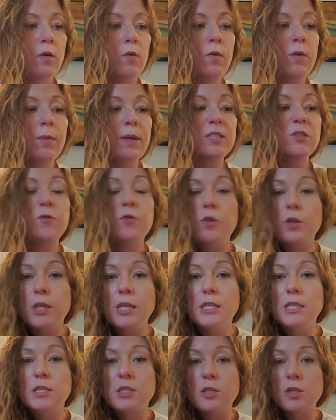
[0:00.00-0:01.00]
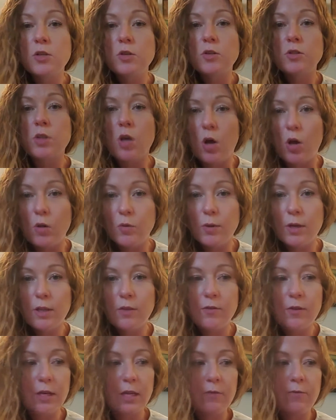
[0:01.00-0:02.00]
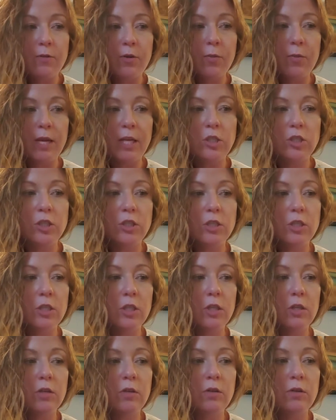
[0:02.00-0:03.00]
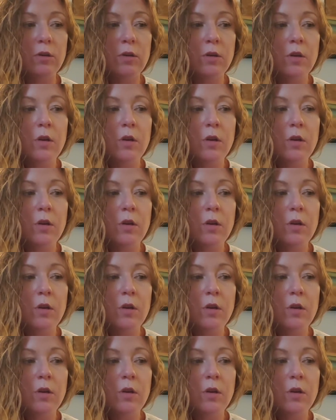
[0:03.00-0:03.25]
We must fully disclose all relevant information to you.